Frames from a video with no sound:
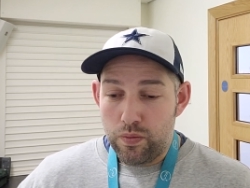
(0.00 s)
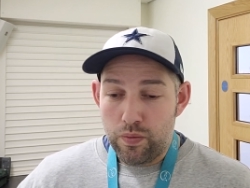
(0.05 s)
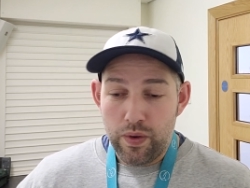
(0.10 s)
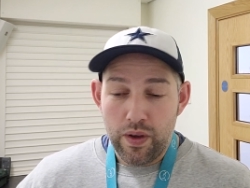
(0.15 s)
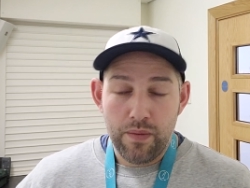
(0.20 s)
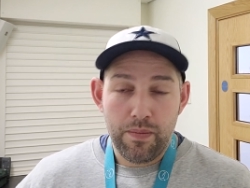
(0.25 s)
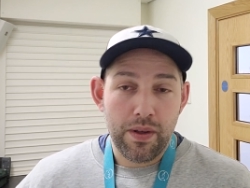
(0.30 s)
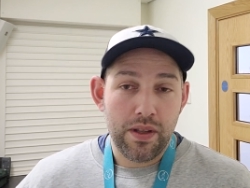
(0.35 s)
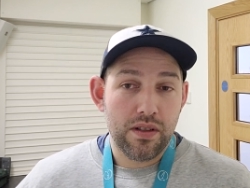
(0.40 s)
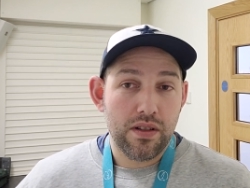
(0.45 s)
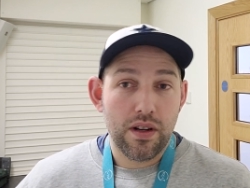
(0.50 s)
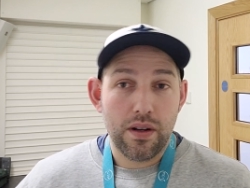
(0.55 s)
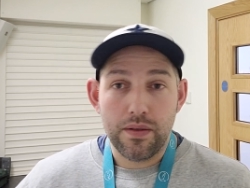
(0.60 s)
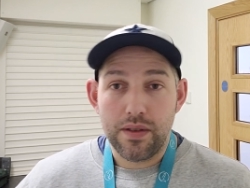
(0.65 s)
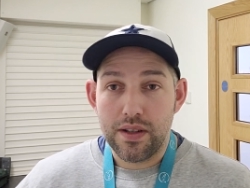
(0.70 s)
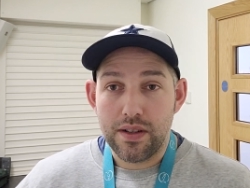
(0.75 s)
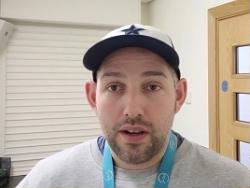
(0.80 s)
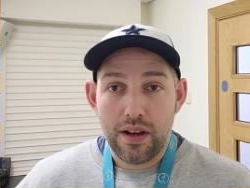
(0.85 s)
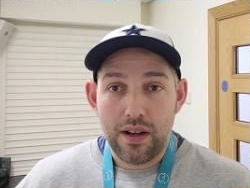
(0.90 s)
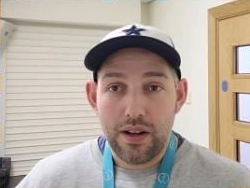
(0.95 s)
we've been sold
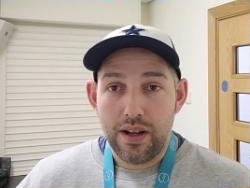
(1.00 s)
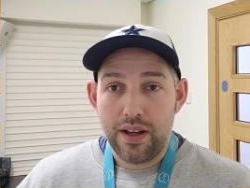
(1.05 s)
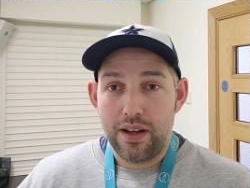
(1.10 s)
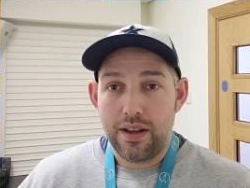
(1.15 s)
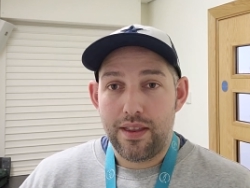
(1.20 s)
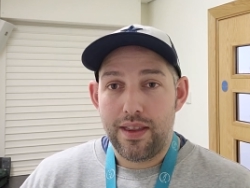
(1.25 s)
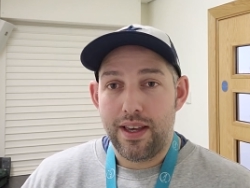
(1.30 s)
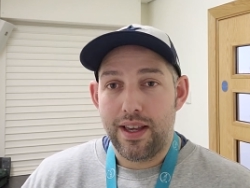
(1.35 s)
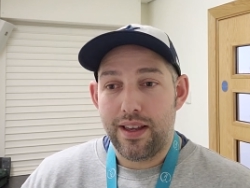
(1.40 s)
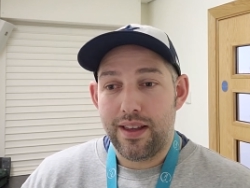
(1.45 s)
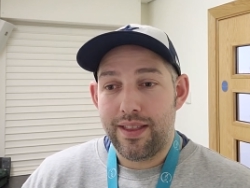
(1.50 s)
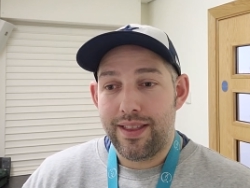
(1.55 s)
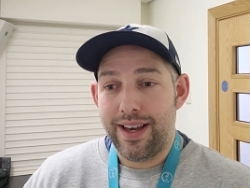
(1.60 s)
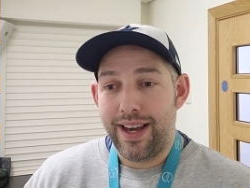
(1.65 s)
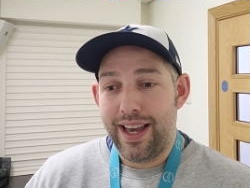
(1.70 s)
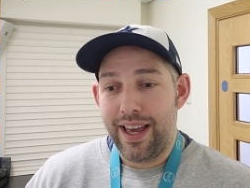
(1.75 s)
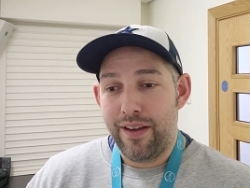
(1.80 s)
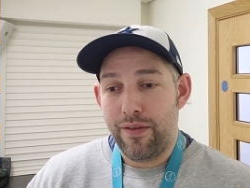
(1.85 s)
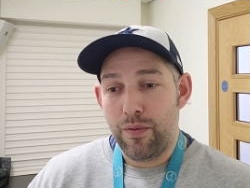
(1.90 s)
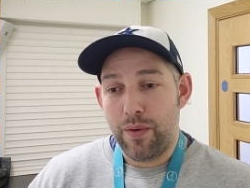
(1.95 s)
this lie, I think,
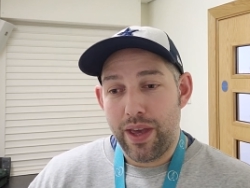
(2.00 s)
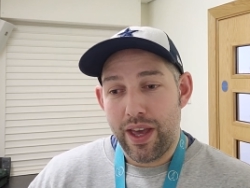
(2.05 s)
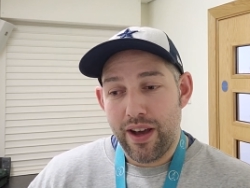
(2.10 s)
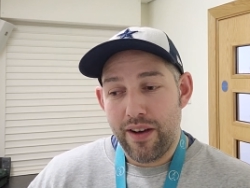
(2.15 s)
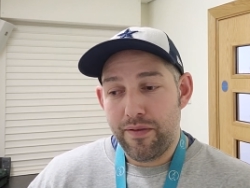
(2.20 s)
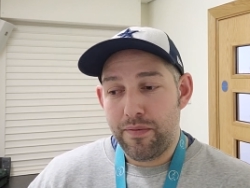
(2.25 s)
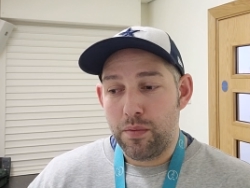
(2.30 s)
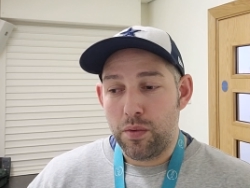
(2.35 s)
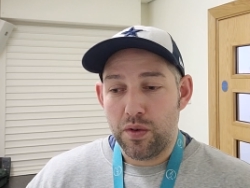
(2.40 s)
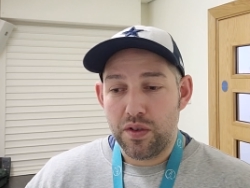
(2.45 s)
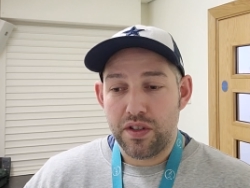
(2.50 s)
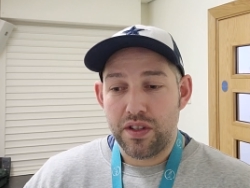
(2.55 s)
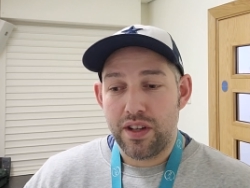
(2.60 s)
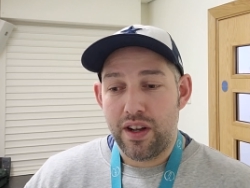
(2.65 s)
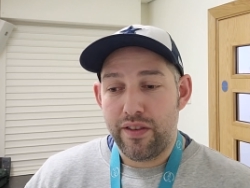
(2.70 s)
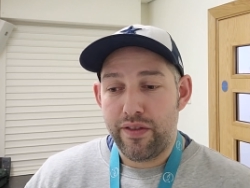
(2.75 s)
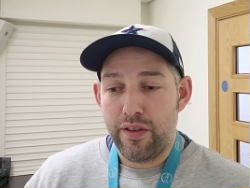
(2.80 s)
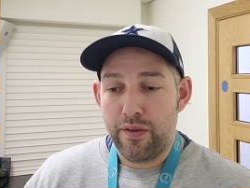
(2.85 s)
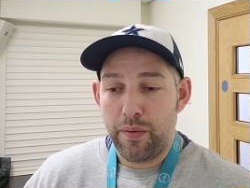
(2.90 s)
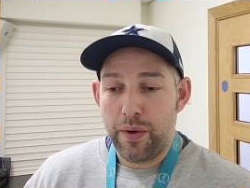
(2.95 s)
that if we have more
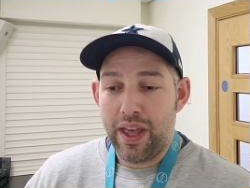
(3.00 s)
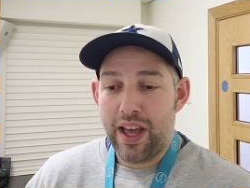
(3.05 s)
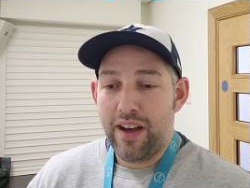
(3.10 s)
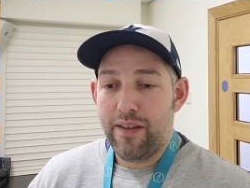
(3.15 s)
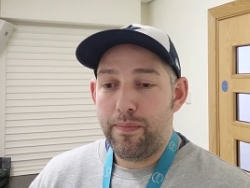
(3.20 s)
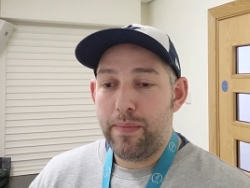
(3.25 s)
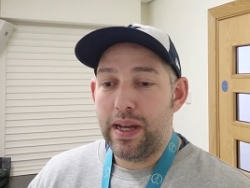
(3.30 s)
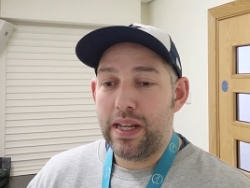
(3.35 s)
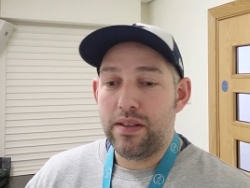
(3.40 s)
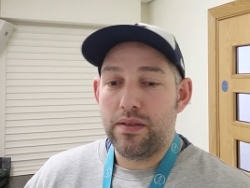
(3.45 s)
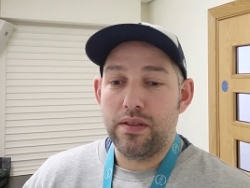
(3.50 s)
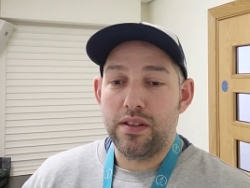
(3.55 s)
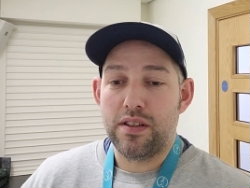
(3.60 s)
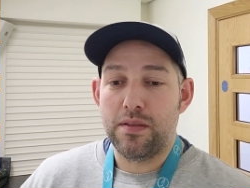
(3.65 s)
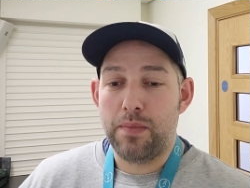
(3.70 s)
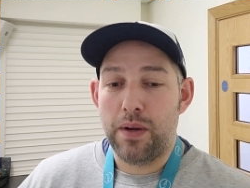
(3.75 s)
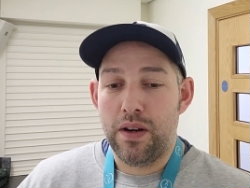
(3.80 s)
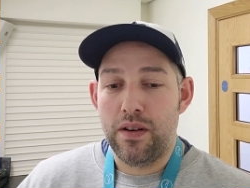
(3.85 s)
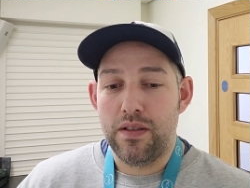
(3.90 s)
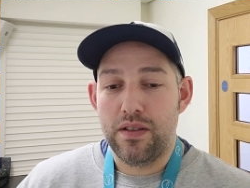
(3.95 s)
stuff, if we have better
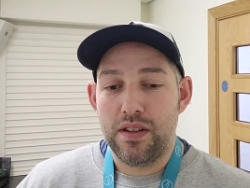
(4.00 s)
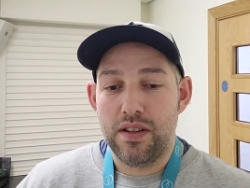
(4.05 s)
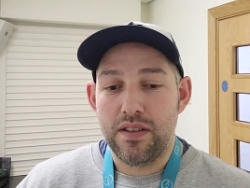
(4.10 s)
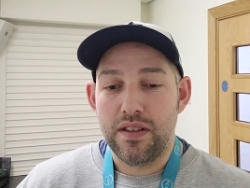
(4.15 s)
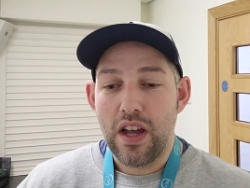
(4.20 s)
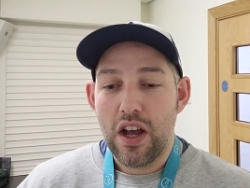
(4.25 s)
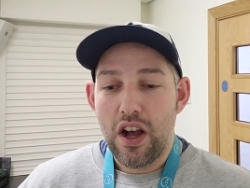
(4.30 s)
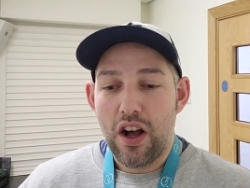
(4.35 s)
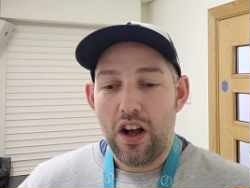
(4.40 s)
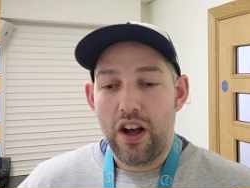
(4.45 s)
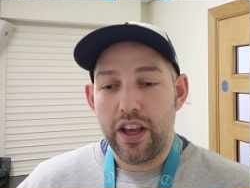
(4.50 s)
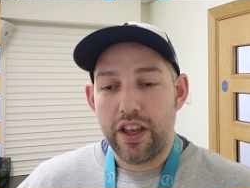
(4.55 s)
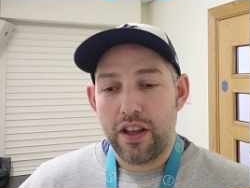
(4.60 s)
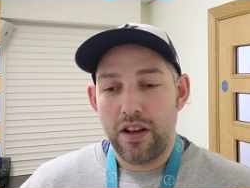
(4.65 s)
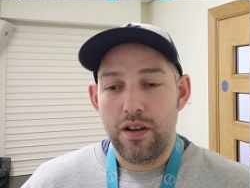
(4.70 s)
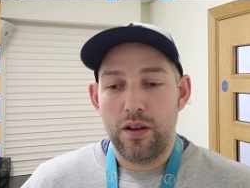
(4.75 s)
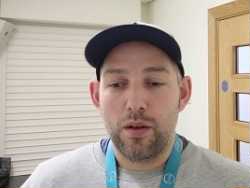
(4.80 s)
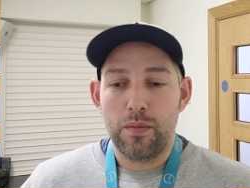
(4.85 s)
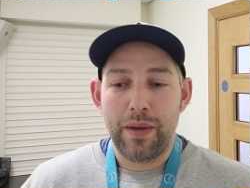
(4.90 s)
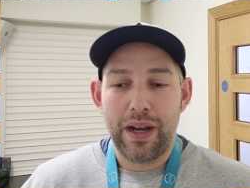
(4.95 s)
experiences, I
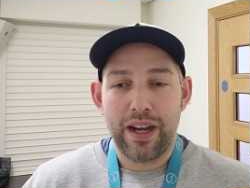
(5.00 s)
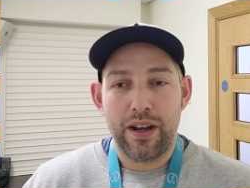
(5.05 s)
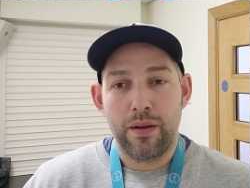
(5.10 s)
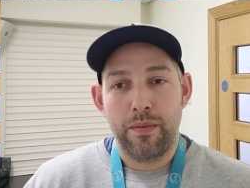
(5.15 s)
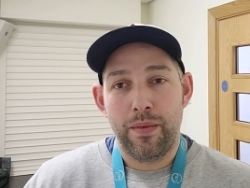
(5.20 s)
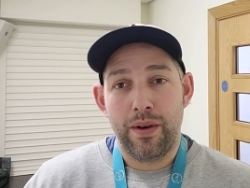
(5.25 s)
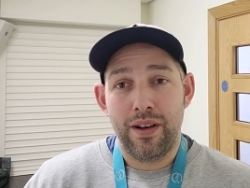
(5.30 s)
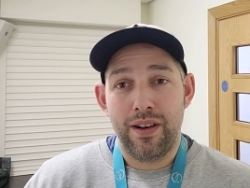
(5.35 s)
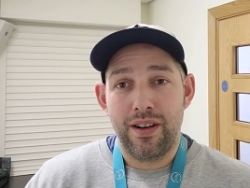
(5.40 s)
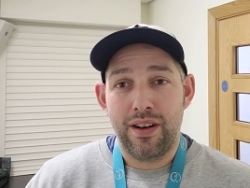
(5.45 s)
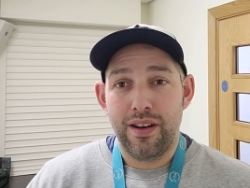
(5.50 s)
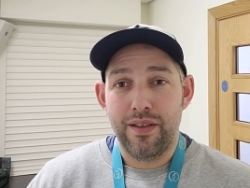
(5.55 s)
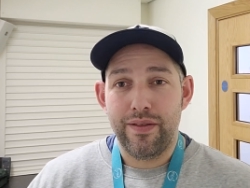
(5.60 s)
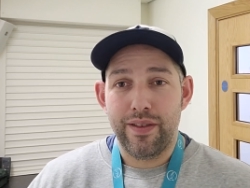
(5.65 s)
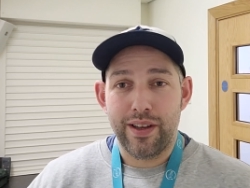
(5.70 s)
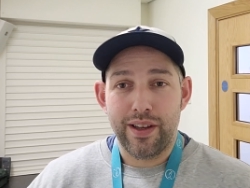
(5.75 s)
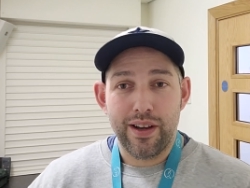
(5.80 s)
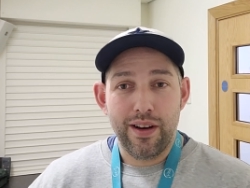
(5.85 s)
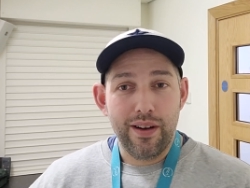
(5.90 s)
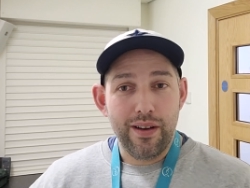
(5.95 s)
can look back on my life
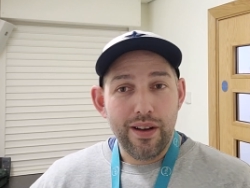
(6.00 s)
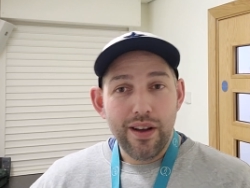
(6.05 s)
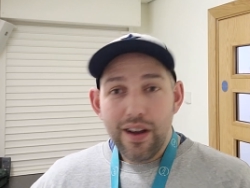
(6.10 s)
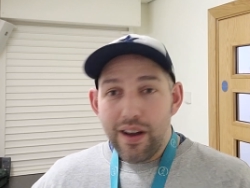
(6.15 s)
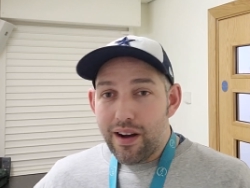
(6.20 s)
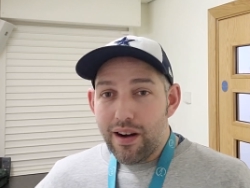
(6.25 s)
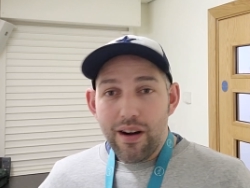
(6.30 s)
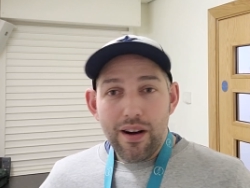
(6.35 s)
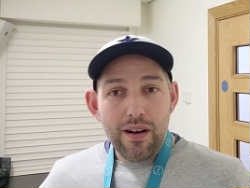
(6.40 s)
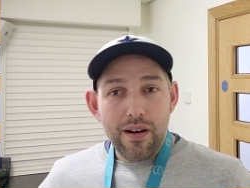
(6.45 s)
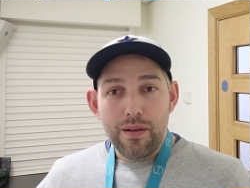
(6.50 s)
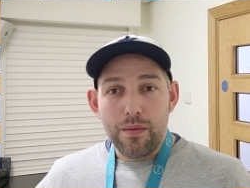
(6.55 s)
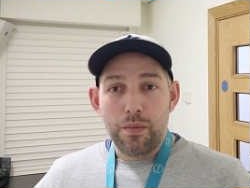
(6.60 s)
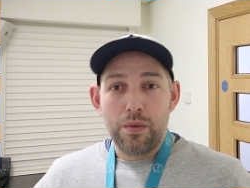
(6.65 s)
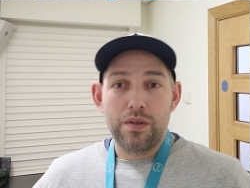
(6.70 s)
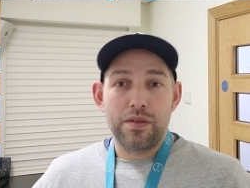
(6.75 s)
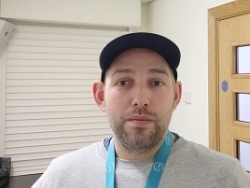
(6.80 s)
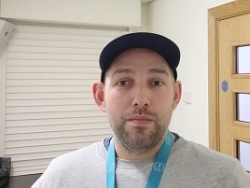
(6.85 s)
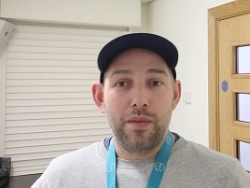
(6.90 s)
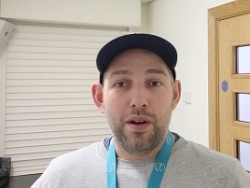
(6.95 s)
and go, oh,
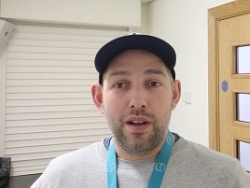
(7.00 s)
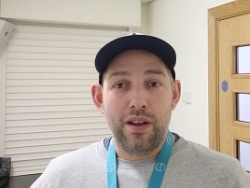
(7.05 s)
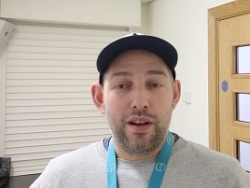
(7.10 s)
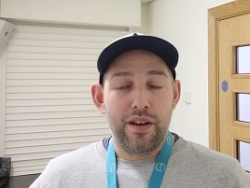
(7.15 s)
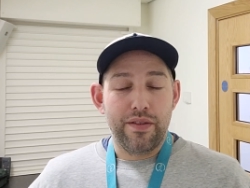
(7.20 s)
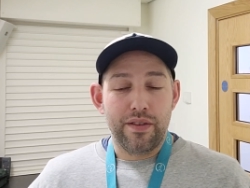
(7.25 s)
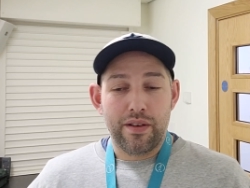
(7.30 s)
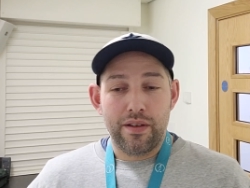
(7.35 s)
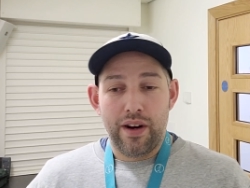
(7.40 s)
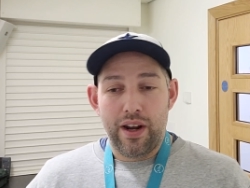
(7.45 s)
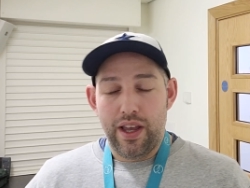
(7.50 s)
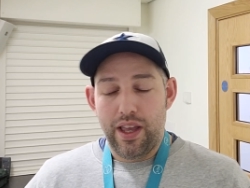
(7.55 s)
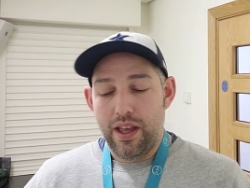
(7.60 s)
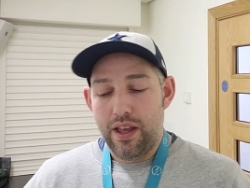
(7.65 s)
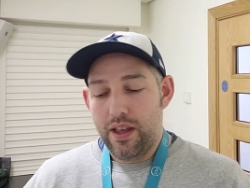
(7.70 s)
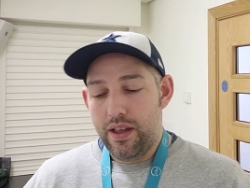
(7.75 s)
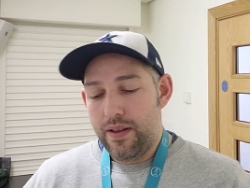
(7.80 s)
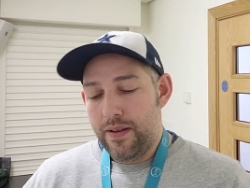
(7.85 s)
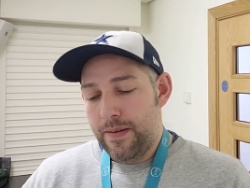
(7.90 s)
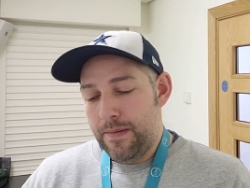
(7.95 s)
wasn't my life great?
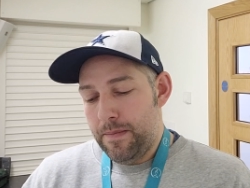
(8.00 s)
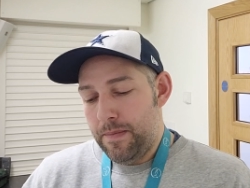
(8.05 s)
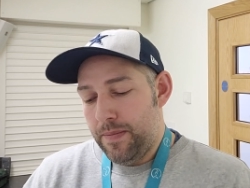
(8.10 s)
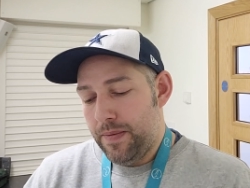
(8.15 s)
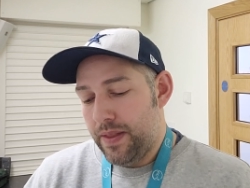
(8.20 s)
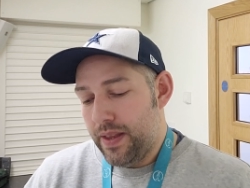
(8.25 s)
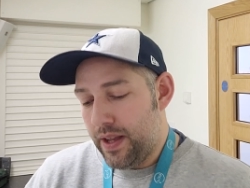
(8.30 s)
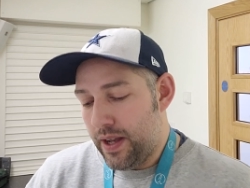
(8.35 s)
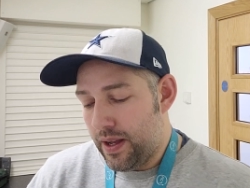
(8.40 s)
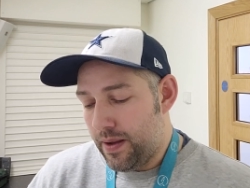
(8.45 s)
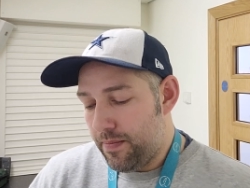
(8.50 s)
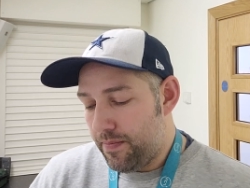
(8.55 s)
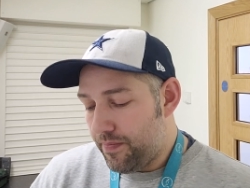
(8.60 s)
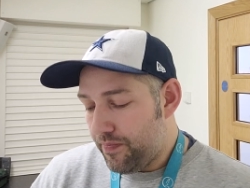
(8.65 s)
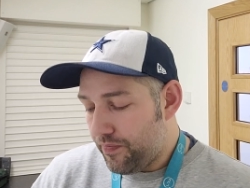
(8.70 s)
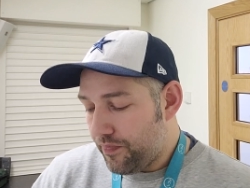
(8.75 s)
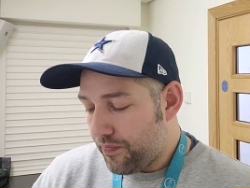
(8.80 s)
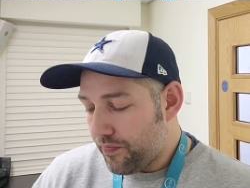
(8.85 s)
Um,